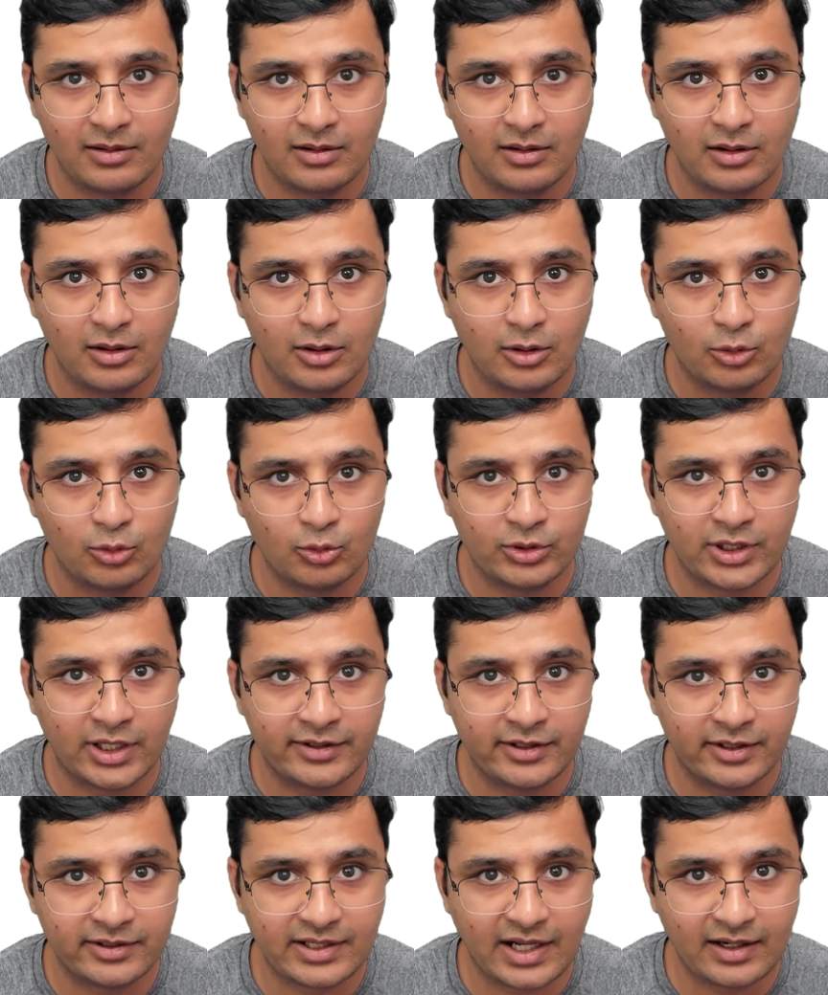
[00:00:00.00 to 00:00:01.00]
to the other
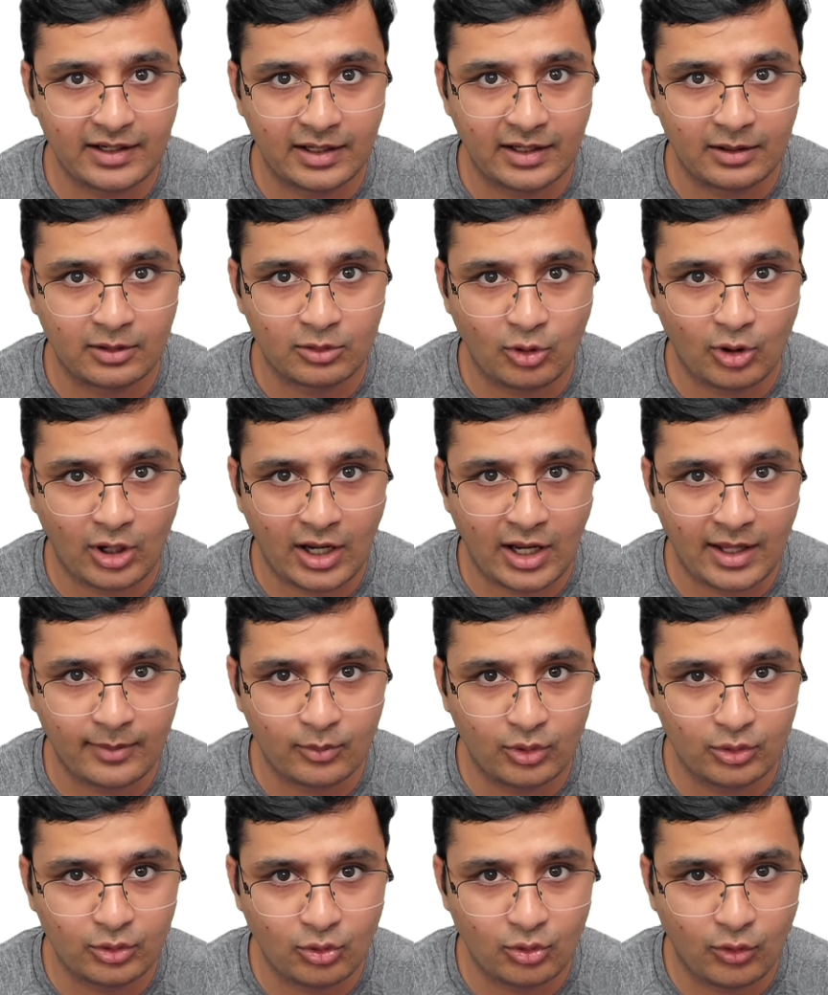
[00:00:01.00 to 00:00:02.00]
target. So I'm going
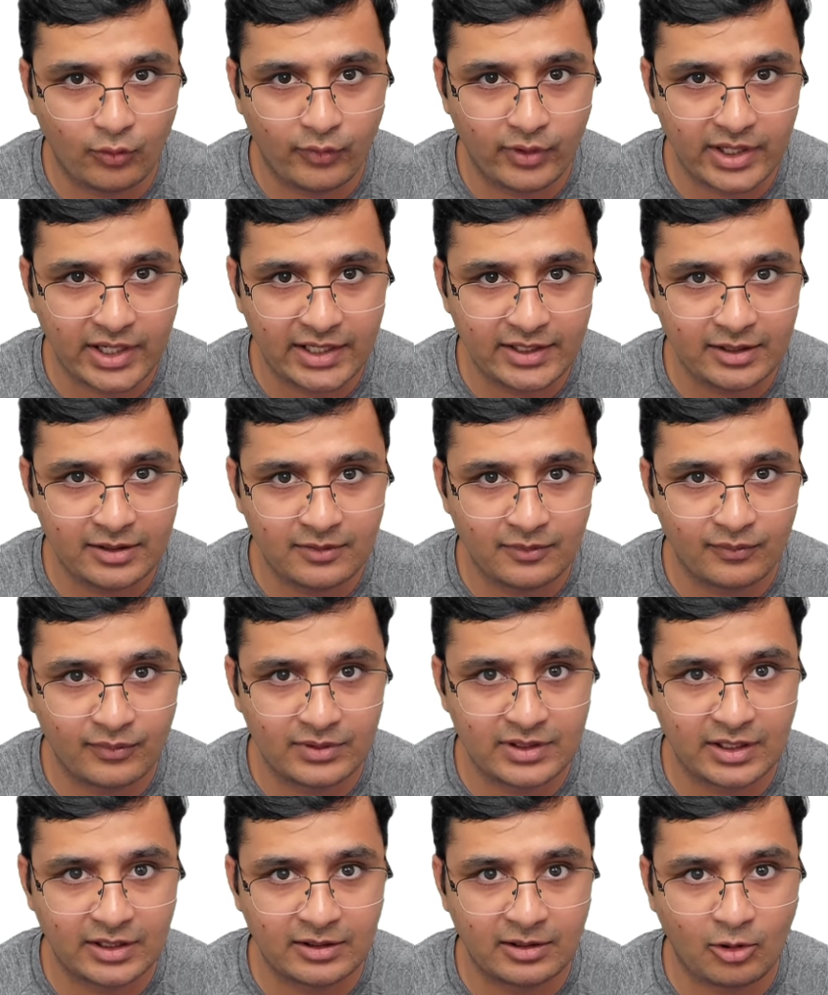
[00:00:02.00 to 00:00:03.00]
to override it with
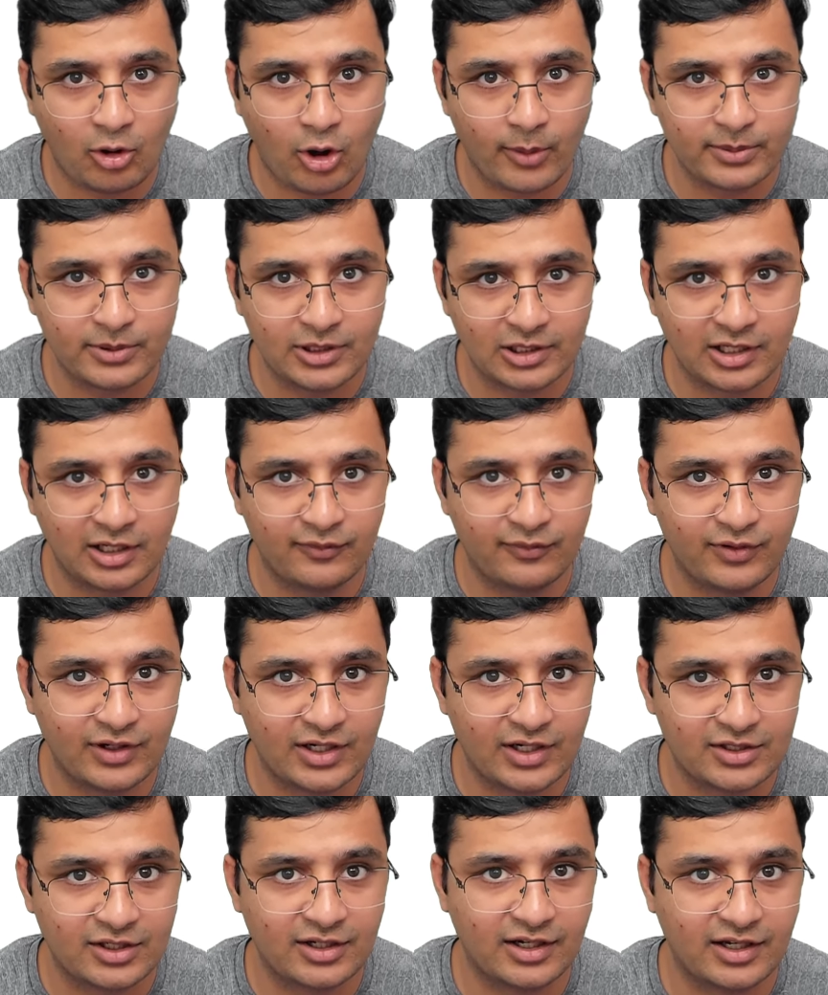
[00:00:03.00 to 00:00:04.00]
that optional
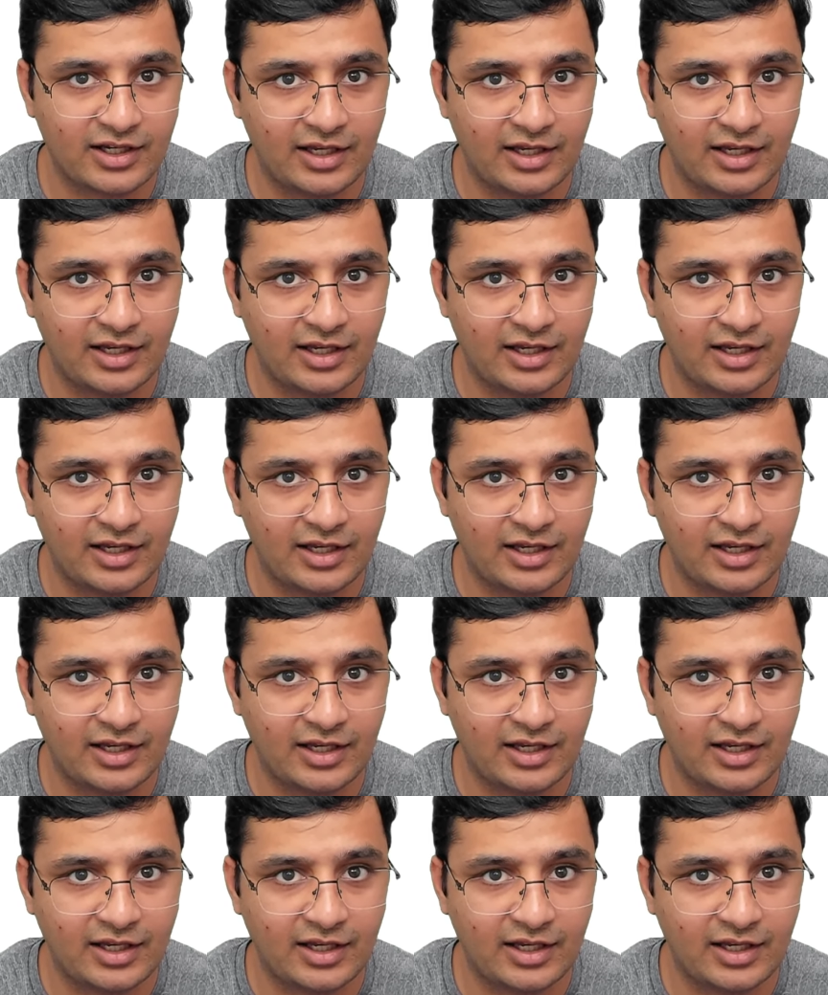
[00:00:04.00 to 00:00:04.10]
configuration again,